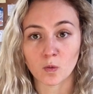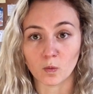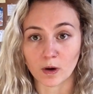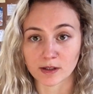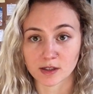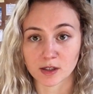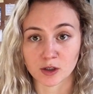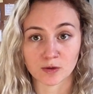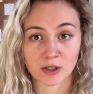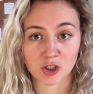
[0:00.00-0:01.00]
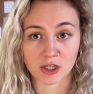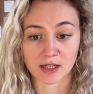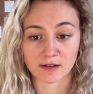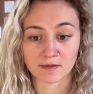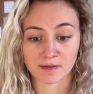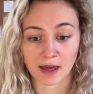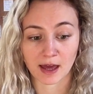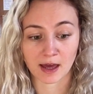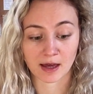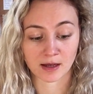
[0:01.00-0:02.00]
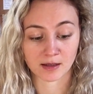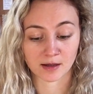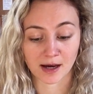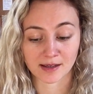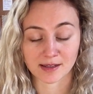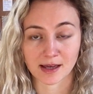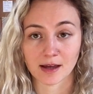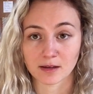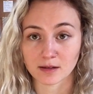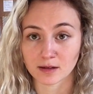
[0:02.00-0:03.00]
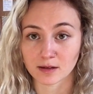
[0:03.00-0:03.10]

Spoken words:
want to do and achieve, and I set